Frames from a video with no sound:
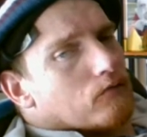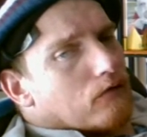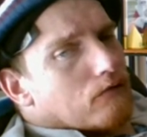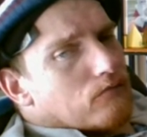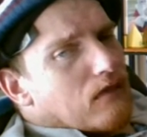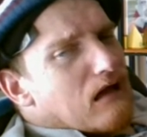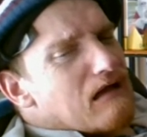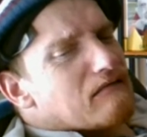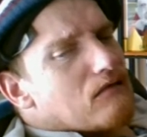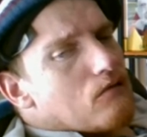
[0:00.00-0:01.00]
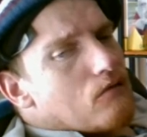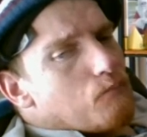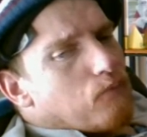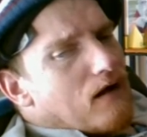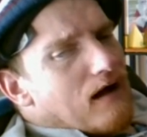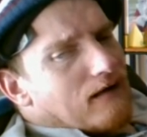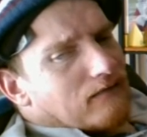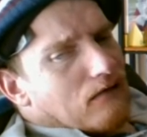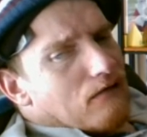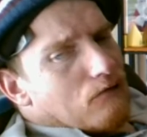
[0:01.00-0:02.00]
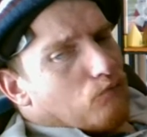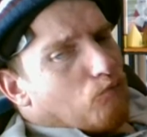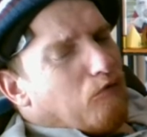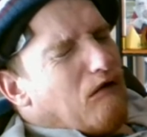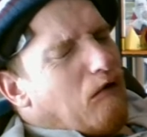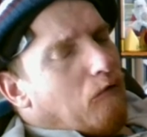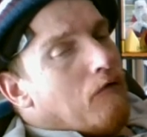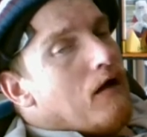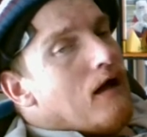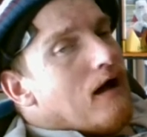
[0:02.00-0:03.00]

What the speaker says: to take to the party as well,